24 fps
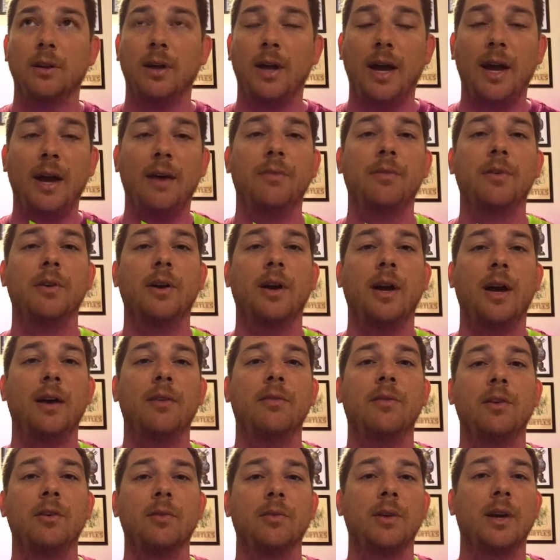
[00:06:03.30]
After
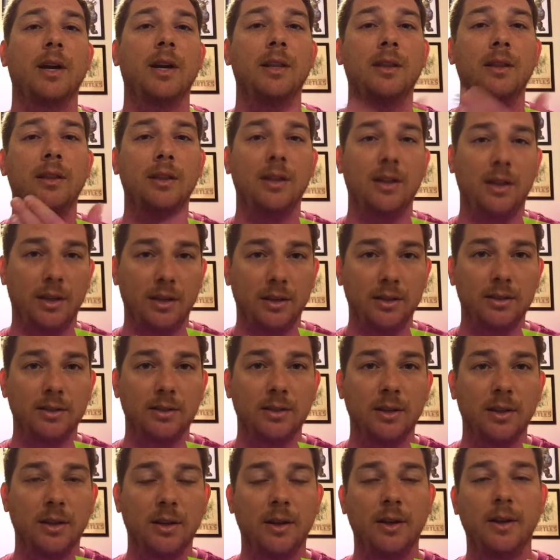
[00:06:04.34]
having read this,
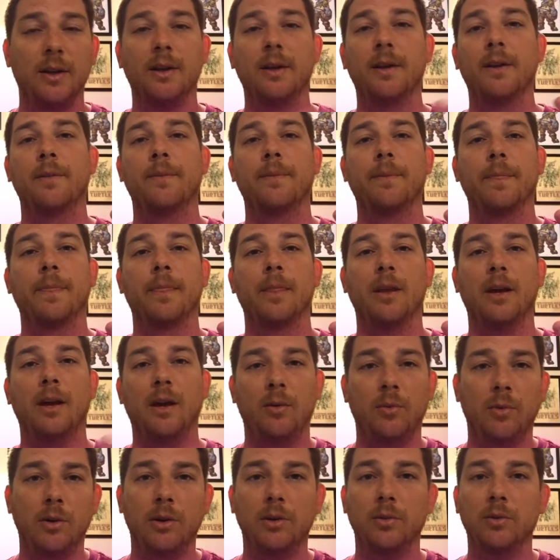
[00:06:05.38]
I
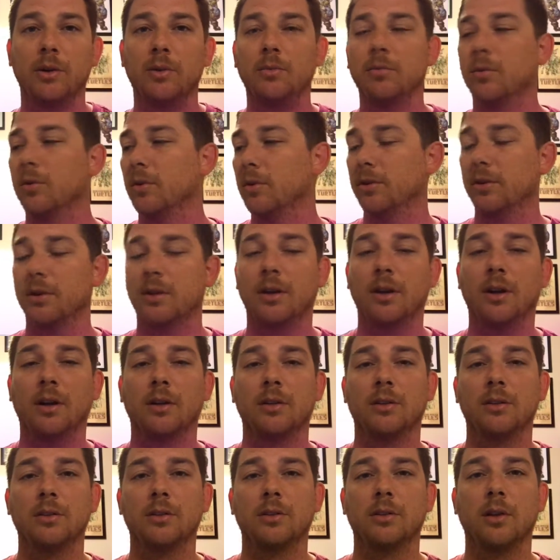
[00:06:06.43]
want to read more on the
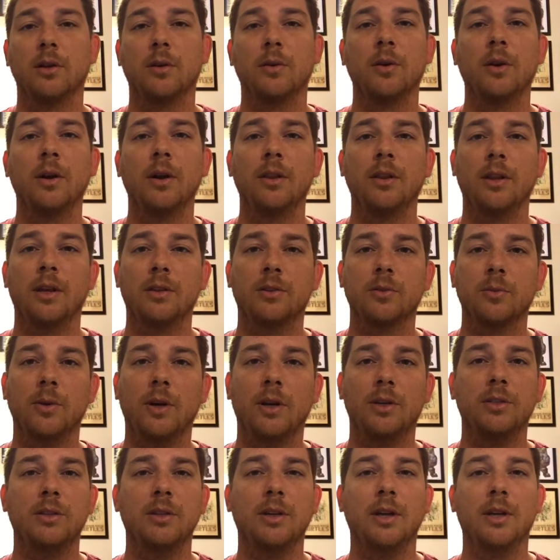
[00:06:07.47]
characters. So thanks for
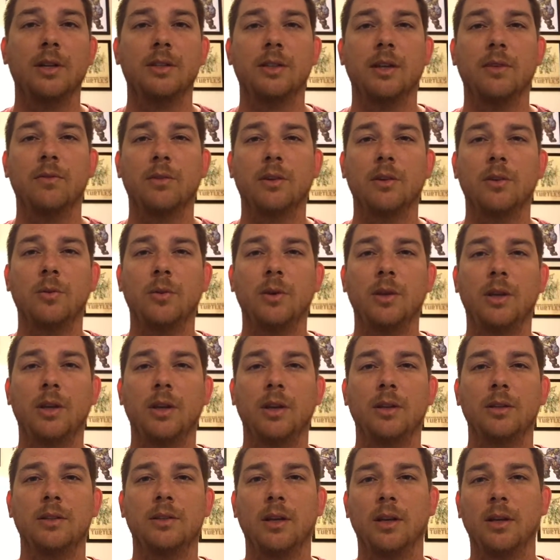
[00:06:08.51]
watching, you guys. Have a good
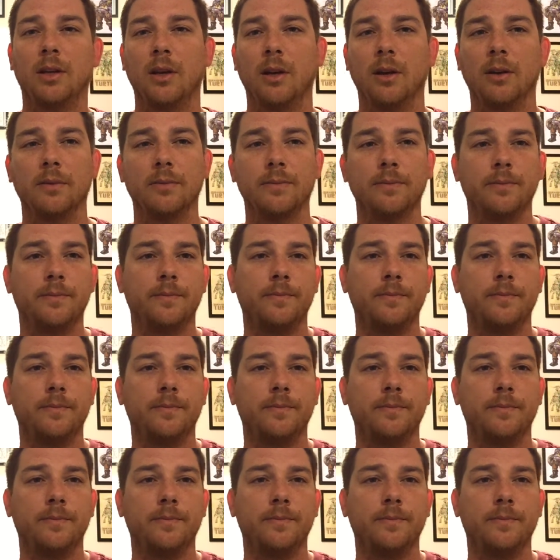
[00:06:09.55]
weekend. Take care.